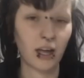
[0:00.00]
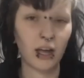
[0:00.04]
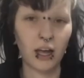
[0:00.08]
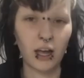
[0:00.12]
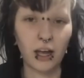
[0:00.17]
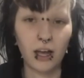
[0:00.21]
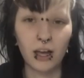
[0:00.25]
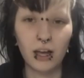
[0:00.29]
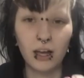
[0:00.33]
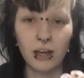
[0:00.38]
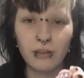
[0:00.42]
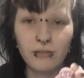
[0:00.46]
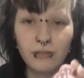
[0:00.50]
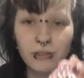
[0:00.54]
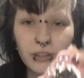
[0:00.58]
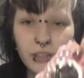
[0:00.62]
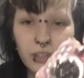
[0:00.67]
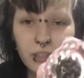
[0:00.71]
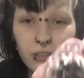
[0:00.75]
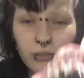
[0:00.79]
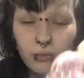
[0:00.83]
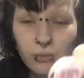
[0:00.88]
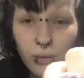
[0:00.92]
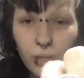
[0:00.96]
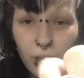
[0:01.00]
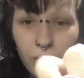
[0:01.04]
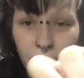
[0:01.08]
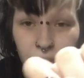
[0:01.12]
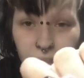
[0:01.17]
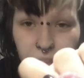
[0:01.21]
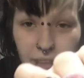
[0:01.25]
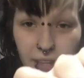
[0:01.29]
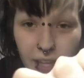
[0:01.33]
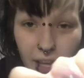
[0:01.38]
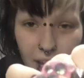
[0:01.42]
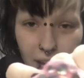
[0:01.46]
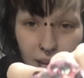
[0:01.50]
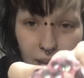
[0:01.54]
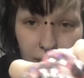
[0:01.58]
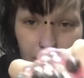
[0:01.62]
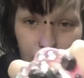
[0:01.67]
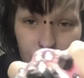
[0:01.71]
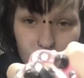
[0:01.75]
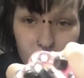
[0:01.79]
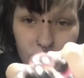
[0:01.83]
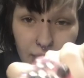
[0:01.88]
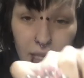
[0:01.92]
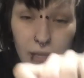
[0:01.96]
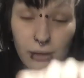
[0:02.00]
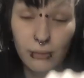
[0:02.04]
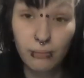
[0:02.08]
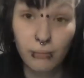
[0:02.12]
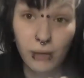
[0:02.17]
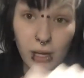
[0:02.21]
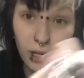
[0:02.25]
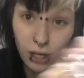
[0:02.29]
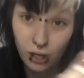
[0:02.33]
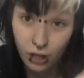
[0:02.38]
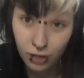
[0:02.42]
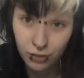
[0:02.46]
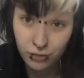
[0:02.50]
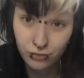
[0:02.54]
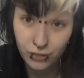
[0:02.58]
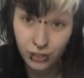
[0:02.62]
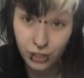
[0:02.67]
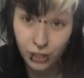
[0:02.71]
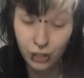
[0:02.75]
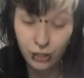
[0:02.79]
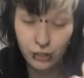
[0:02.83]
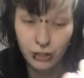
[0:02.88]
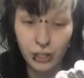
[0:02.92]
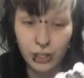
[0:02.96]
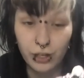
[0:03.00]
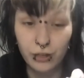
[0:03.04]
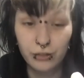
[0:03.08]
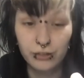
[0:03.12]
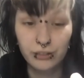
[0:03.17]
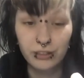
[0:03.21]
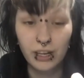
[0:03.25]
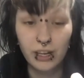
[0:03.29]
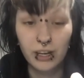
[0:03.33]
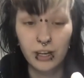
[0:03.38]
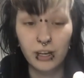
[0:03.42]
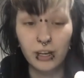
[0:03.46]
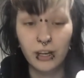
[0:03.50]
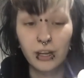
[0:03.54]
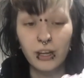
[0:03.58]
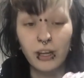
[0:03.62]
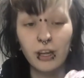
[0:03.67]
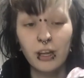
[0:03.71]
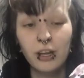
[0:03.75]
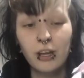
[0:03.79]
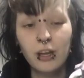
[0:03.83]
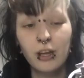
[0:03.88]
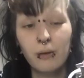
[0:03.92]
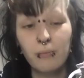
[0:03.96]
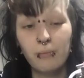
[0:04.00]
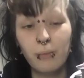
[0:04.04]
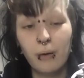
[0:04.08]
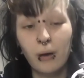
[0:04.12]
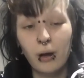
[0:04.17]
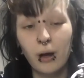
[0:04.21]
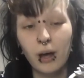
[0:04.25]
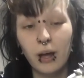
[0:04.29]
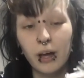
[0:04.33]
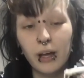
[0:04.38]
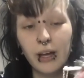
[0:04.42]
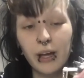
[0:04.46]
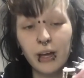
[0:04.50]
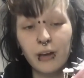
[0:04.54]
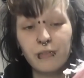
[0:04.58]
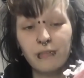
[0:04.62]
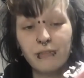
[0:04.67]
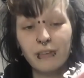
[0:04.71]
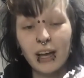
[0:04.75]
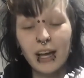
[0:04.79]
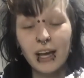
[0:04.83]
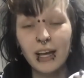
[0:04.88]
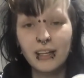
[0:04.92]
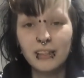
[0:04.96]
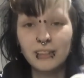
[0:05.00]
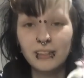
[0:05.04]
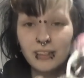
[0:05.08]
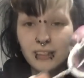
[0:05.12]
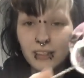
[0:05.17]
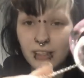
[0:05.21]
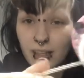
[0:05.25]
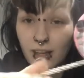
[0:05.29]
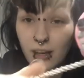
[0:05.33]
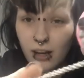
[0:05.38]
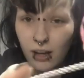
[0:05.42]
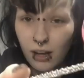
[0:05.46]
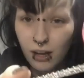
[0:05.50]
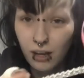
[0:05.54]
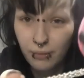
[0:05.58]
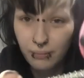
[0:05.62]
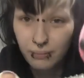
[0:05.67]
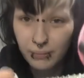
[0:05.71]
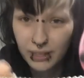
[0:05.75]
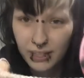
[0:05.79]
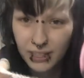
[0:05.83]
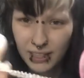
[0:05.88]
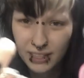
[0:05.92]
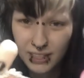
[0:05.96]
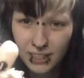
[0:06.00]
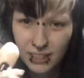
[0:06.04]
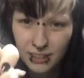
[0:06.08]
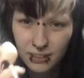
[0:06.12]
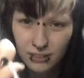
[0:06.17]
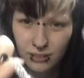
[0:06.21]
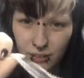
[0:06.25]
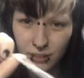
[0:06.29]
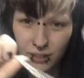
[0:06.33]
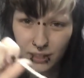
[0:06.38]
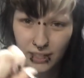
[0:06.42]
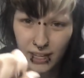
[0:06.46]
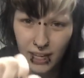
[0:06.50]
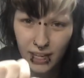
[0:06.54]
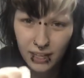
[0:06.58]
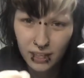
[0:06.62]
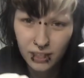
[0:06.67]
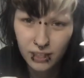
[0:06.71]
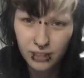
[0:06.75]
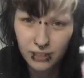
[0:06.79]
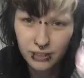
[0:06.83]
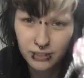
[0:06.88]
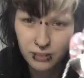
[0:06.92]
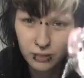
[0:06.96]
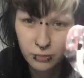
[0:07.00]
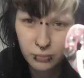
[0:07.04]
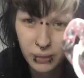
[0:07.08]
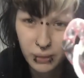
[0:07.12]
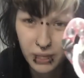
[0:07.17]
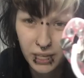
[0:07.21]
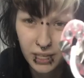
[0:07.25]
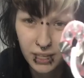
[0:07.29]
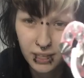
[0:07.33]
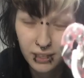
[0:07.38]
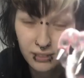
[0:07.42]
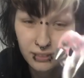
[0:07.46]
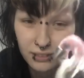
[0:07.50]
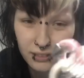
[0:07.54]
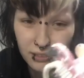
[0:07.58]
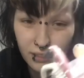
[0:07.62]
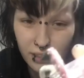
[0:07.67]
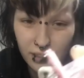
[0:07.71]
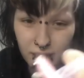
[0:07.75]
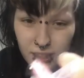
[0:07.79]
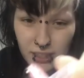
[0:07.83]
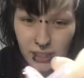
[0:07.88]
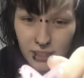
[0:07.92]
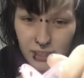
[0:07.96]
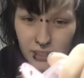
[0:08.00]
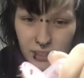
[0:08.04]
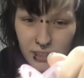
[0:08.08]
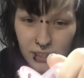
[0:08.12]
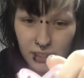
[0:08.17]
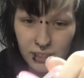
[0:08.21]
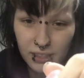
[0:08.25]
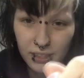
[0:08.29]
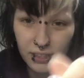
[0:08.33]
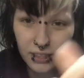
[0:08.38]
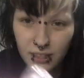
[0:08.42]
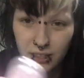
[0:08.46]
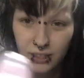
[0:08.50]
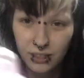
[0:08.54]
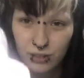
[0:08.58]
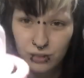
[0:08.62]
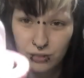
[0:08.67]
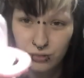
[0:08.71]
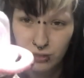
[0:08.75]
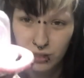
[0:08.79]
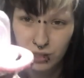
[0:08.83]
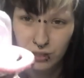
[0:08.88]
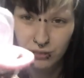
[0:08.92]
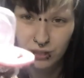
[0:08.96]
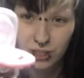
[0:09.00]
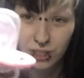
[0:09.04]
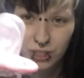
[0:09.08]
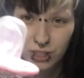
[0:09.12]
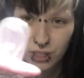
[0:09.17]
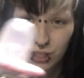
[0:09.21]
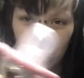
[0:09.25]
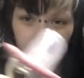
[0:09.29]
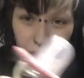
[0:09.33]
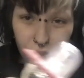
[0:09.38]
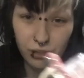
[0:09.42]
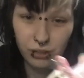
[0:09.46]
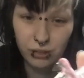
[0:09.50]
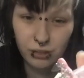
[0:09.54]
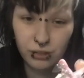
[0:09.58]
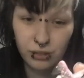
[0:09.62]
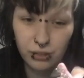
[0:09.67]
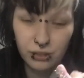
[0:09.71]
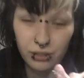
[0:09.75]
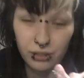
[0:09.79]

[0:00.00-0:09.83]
I have this one that is in my last video that I got sent by a fan. Um, on a necklace. It's pink, studded. It's really, really cute.